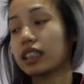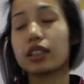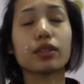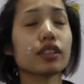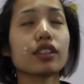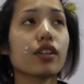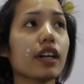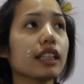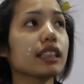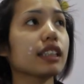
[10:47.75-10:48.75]
It was the
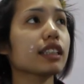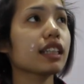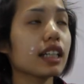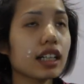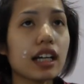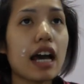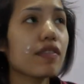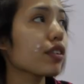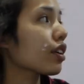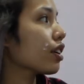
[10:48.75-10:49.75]
craziest thing
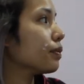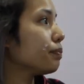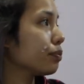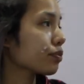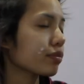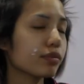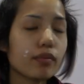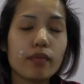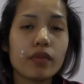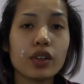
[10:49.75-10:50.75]
ever.
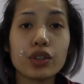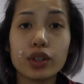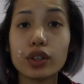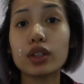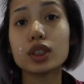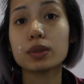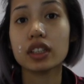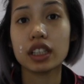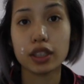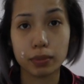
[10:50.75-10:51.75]
So the girls were
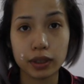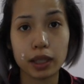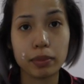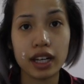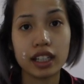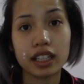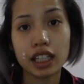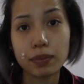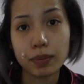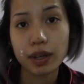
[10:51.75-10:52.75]
in their playpen, and
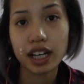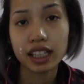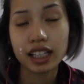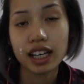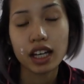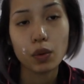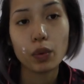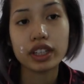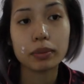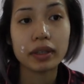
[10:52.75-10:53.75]
keep in mind,
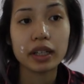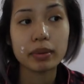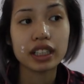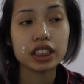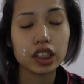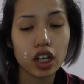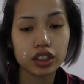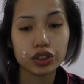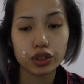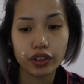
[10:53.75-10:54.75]
when the playpen is
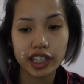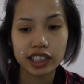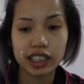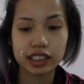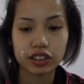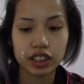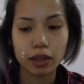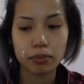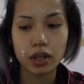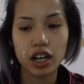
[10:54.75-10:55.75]
locked correctly, because there's like a
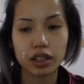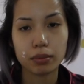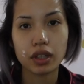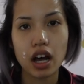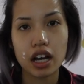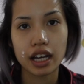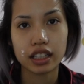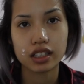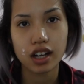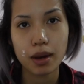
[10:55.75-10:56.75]
bottom lock
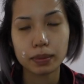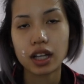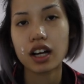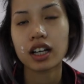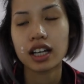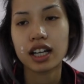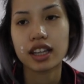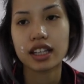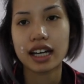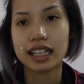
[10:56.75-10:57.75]
and top lock,
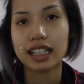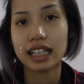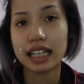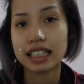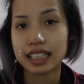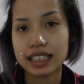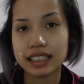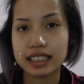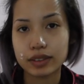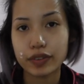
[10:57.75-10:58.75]
that it
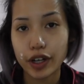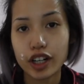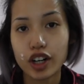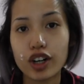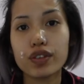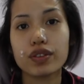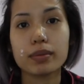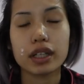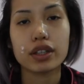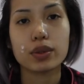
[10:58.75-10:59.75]
is very hard for them
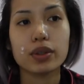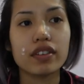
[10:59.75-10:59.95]
to get through it.